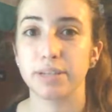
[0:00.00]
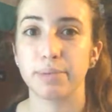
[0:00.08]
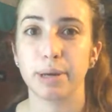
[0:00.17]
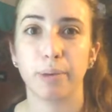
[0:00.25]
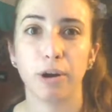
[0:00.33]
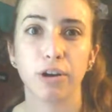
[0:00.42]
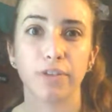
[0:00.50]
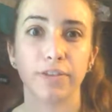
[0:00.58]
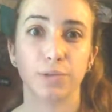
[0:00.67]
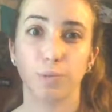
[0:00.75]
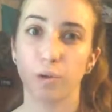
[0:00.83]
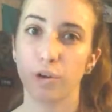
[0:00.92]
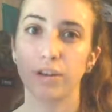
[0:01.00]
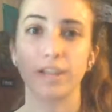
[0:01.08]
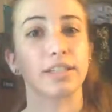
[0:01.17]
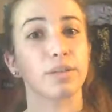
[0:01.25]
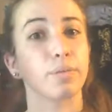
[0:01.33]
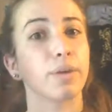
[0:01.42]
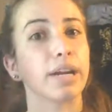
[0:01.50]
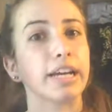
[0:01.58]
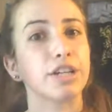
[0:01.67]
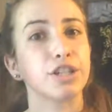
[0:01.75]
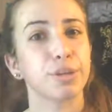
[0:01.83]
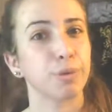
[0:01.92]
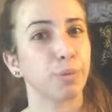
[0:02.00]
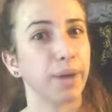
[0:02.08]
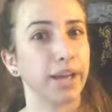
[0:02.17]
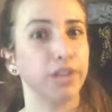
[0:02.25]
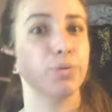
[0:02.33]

to be a part of his world, and doesn't want to get shipped away